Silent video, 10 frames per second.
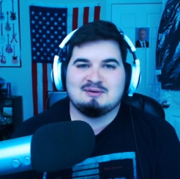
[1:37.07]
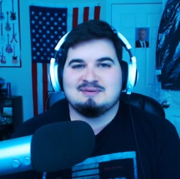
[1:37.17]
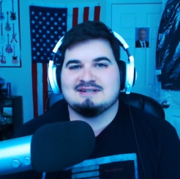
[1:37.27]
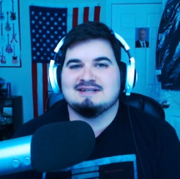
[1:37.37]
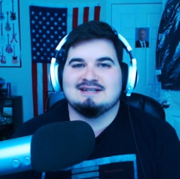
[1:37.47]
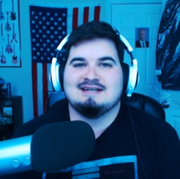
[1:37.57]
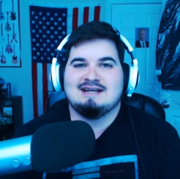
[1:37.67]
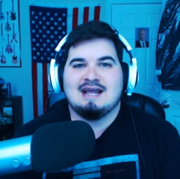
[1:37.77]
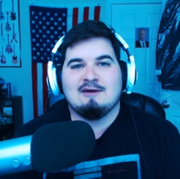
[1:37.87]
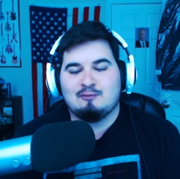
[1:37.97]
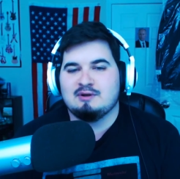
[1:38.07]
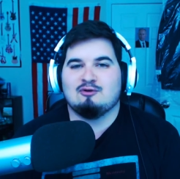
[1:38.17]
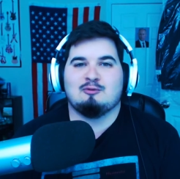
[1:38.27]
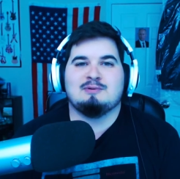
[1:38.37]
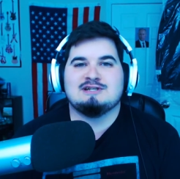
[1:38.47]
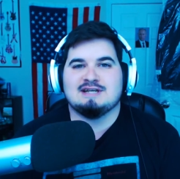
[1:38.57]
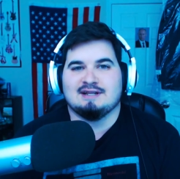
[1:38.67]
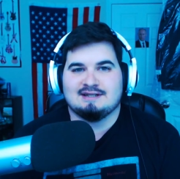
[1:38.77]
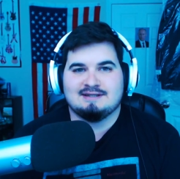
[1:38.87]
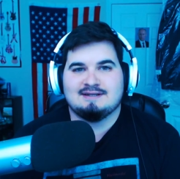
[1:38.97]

button. Everybody will appreciate it.